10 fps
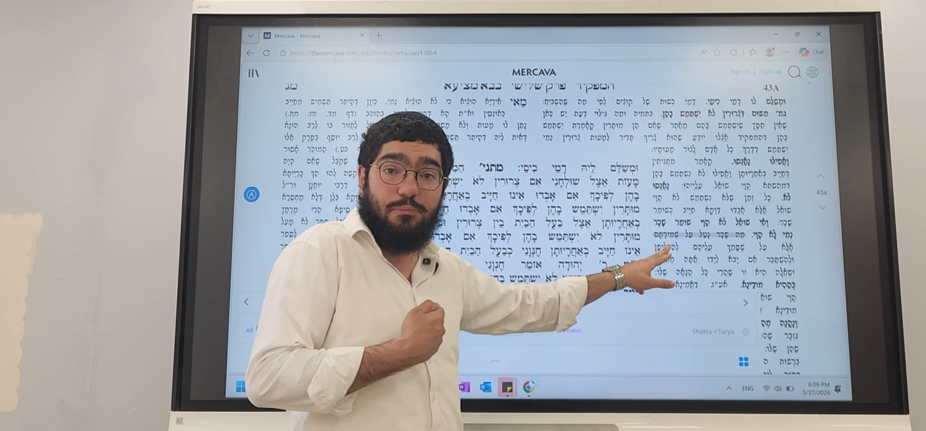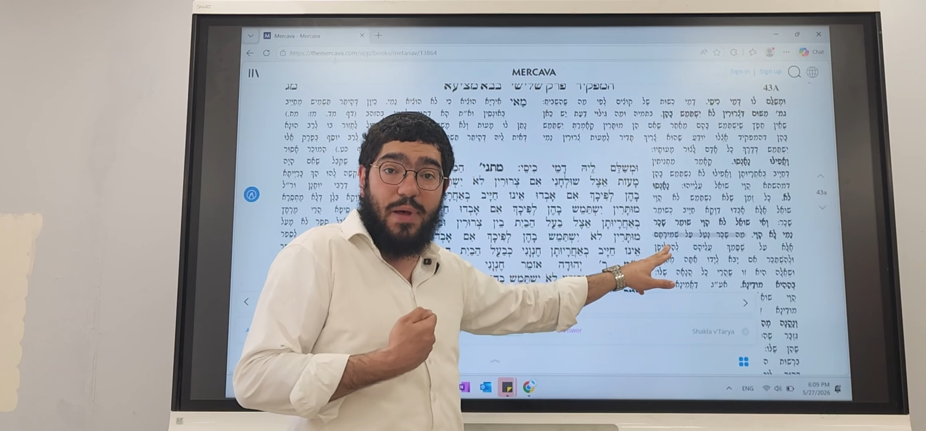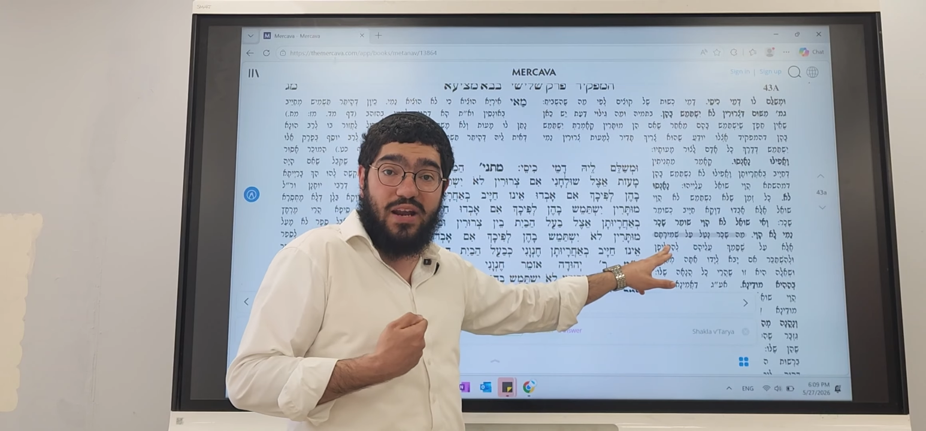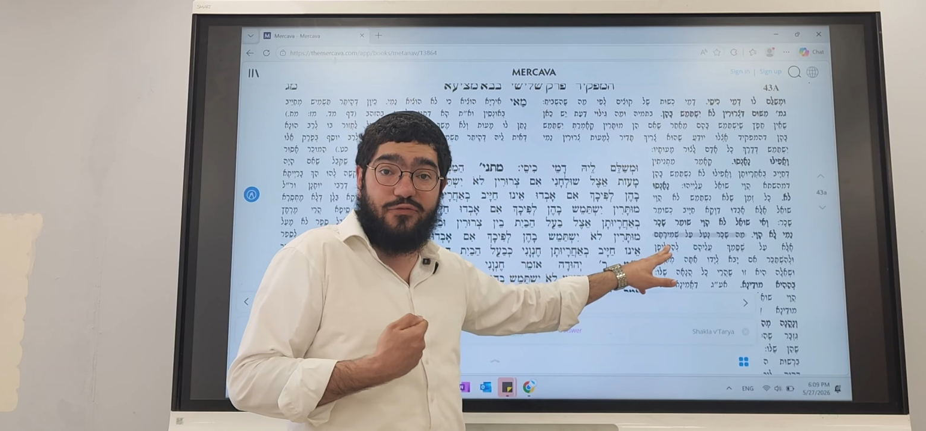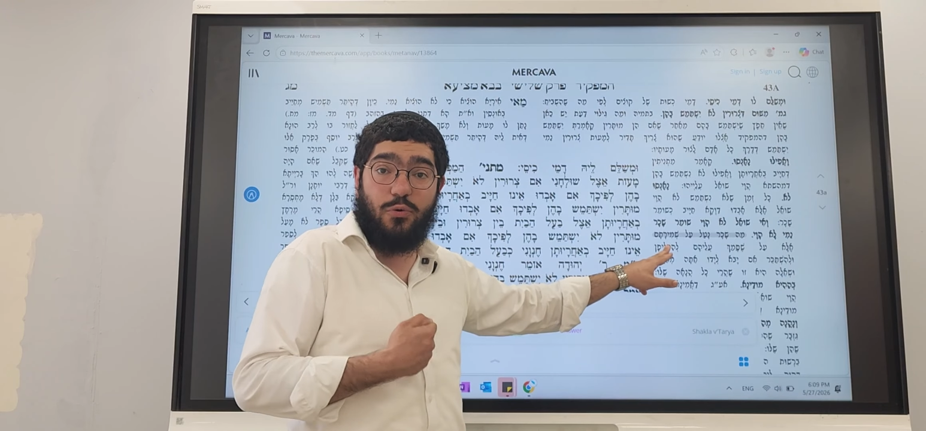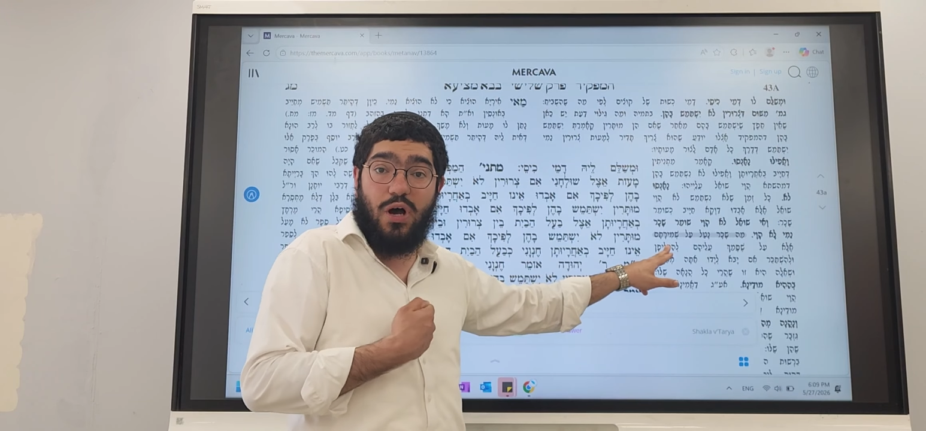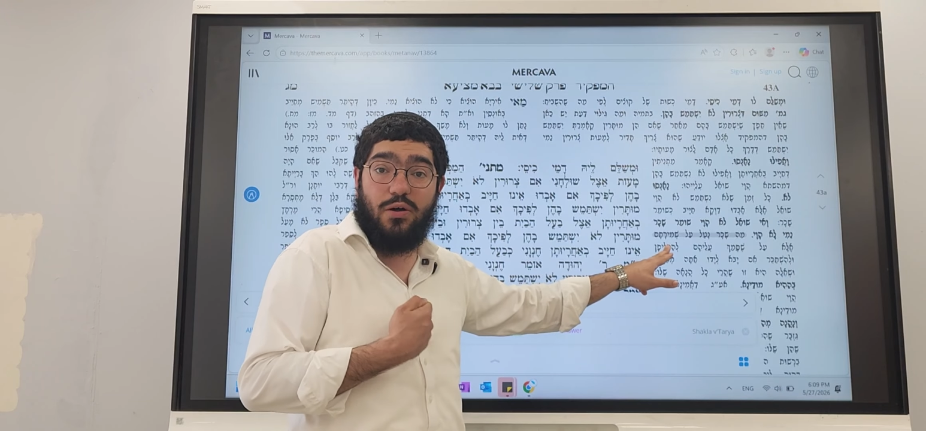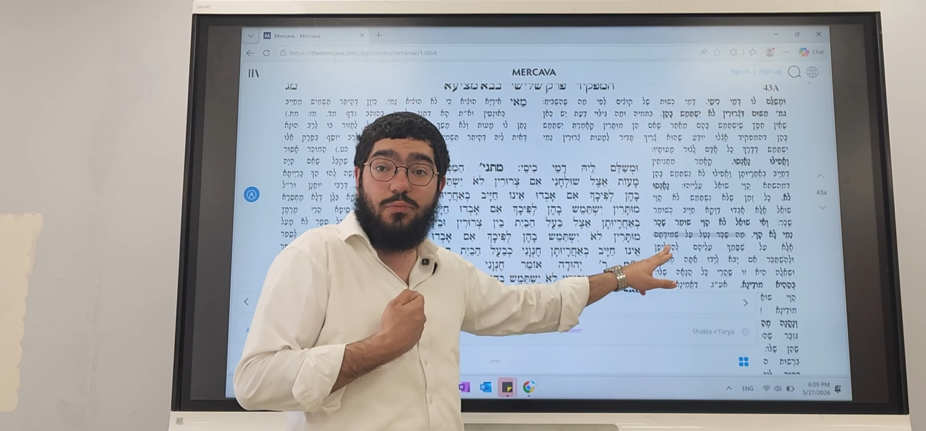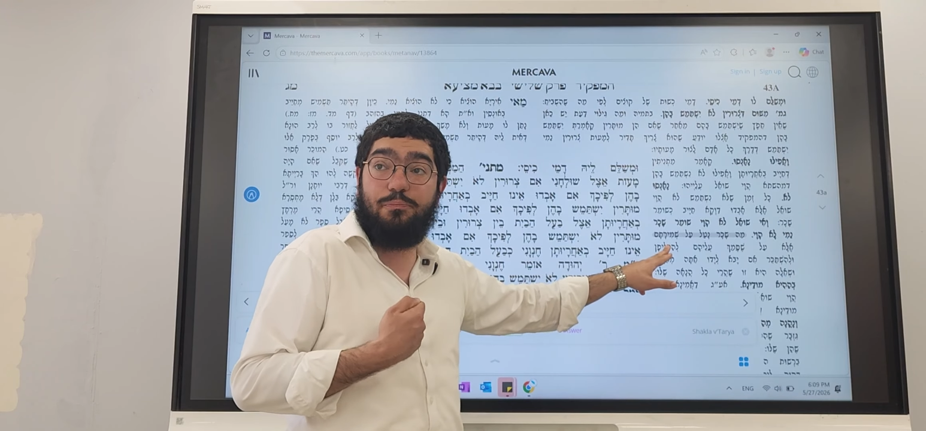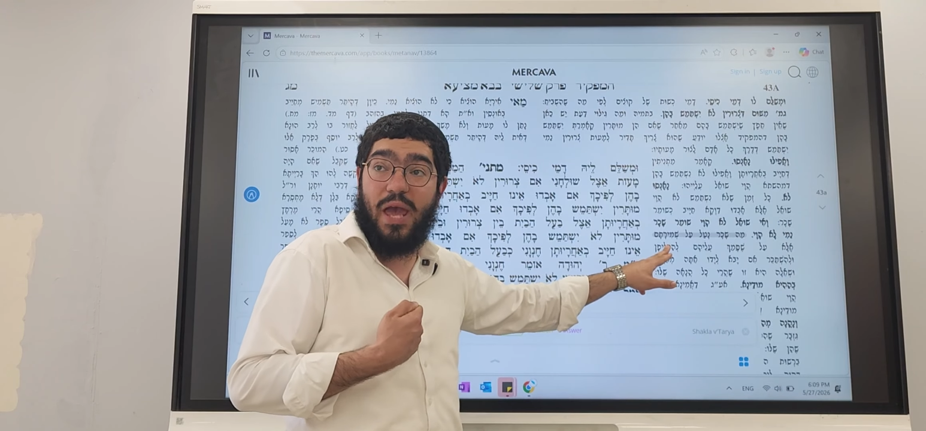benefit,
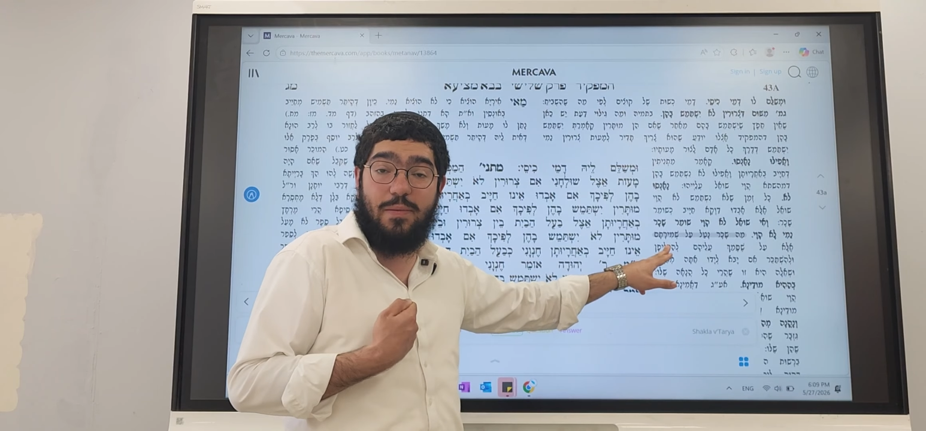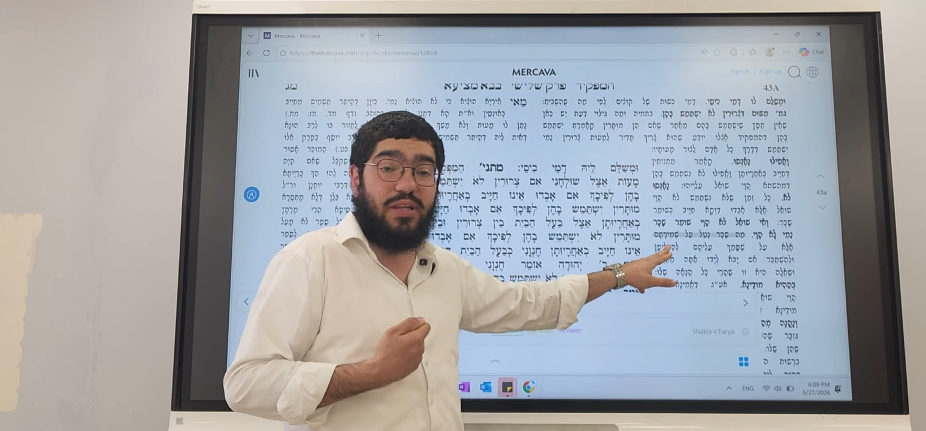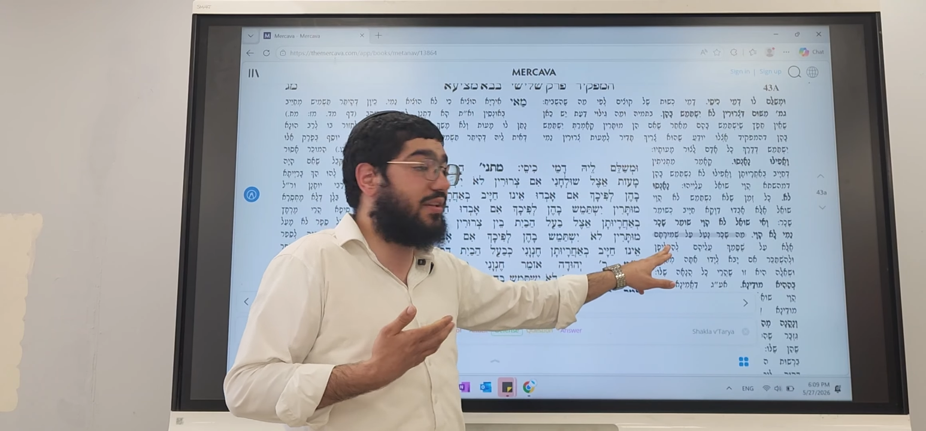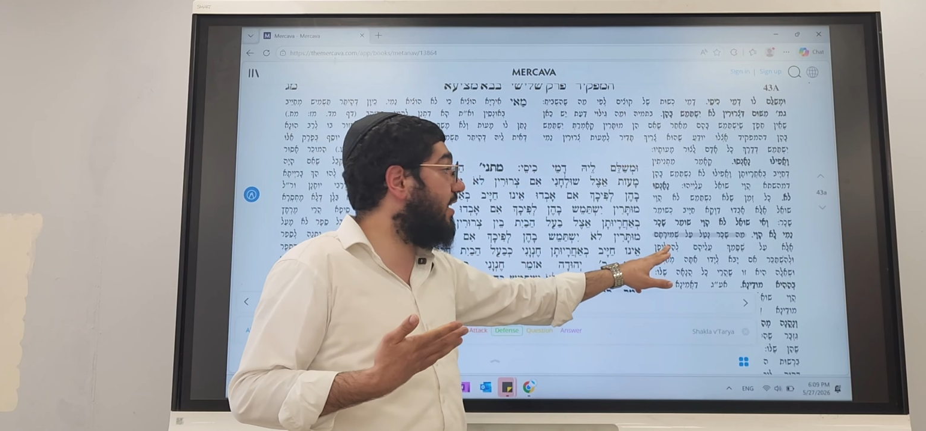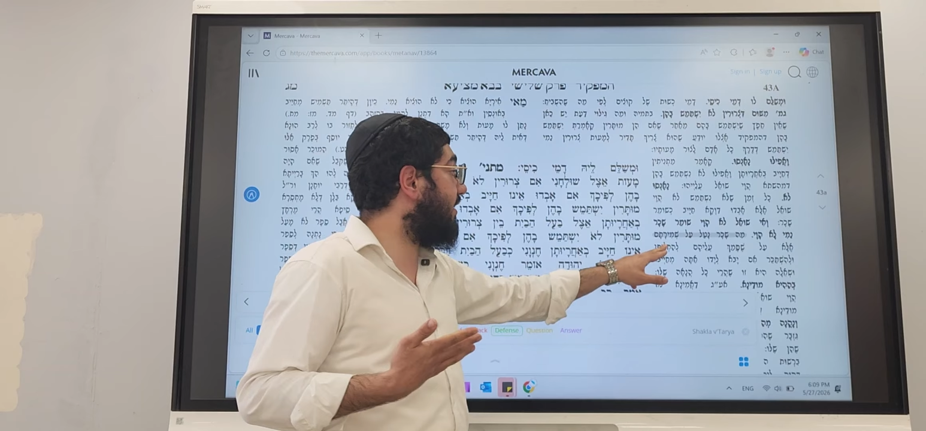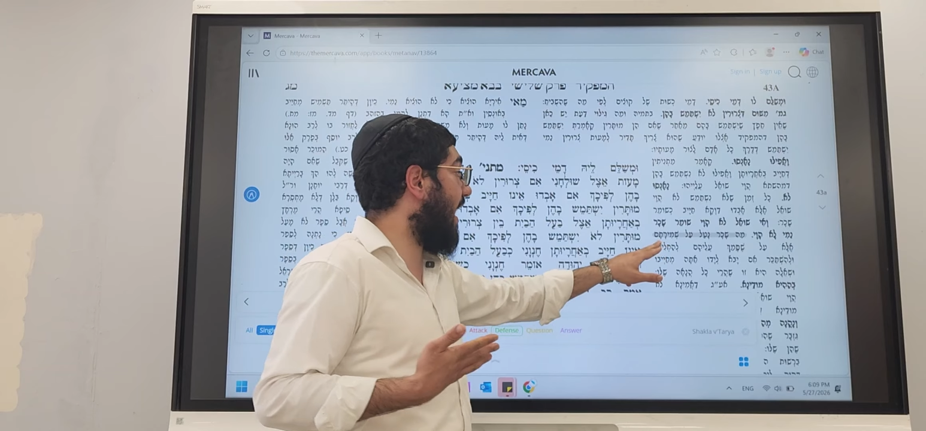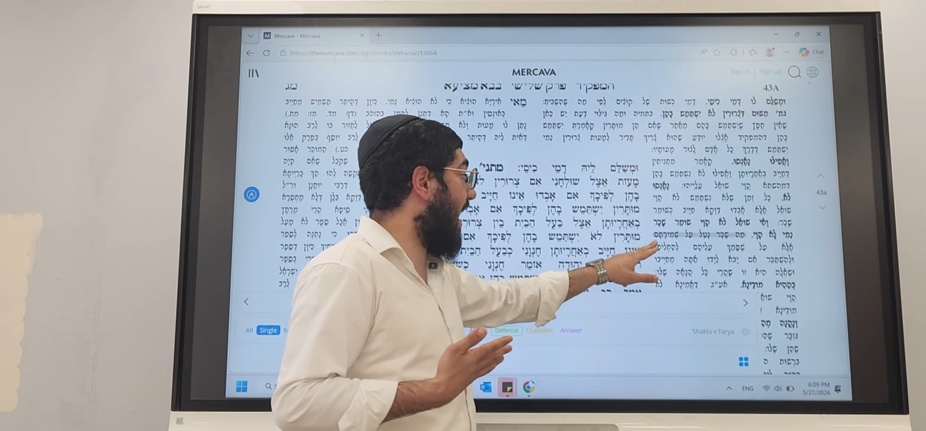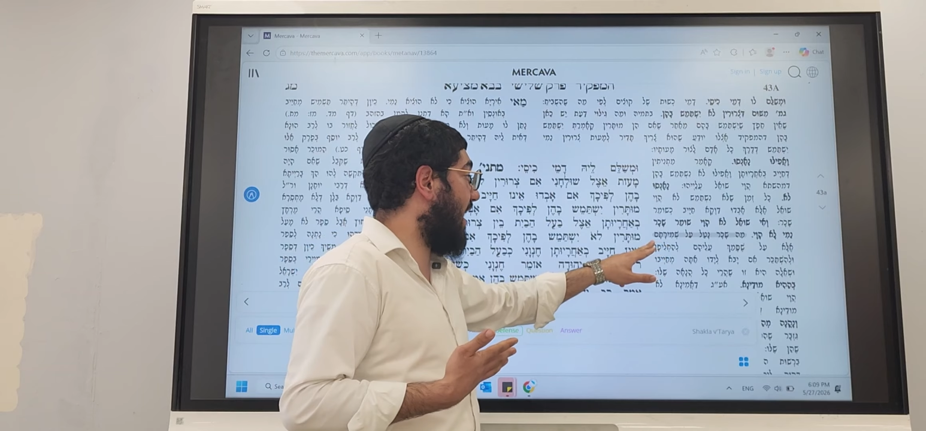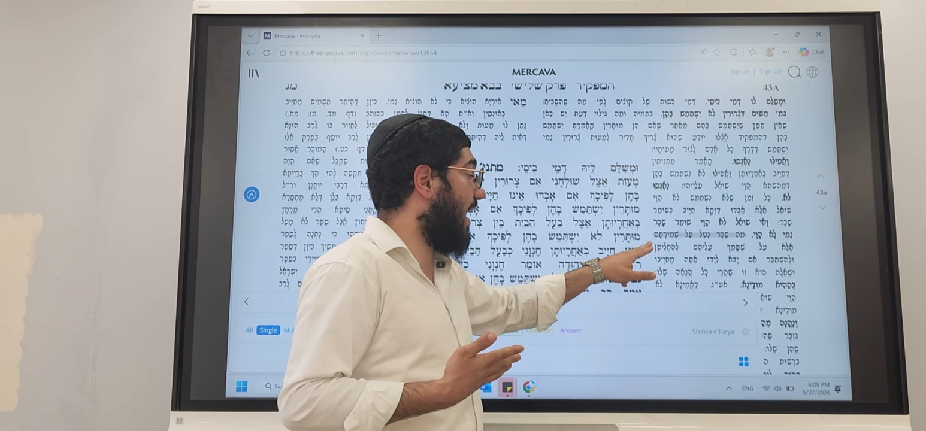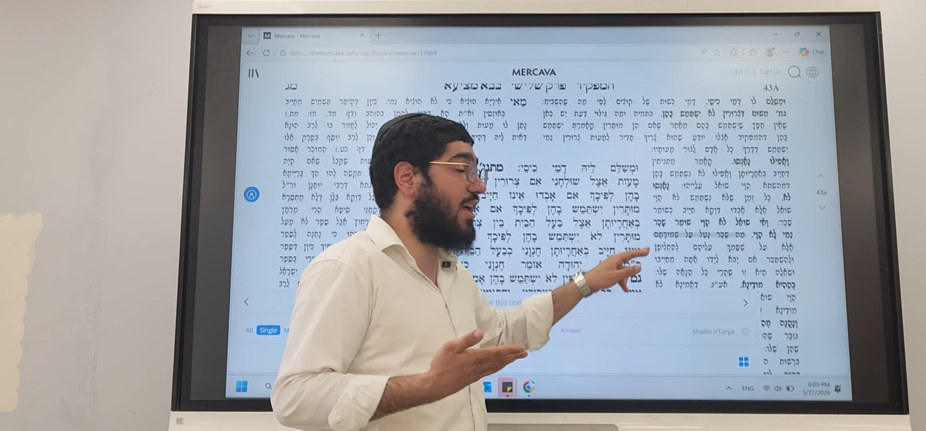what payment did he
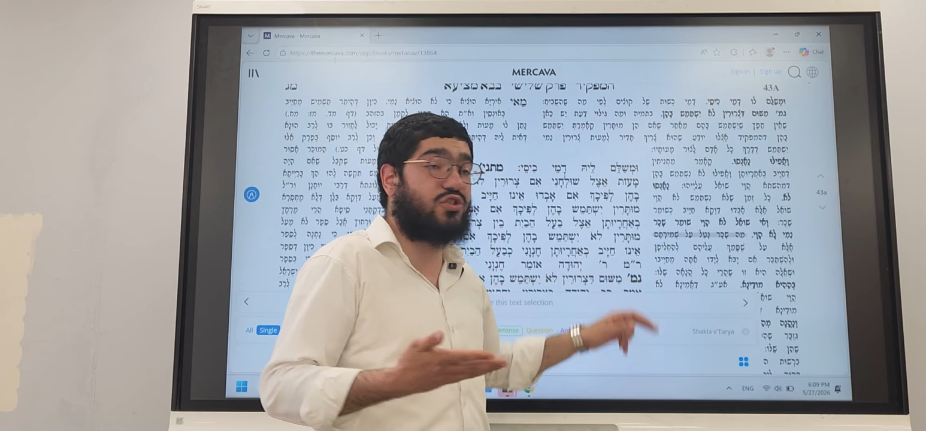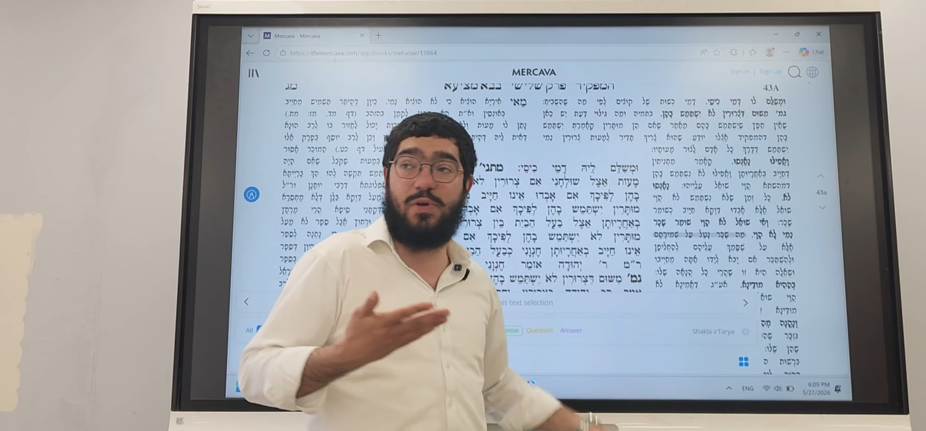take al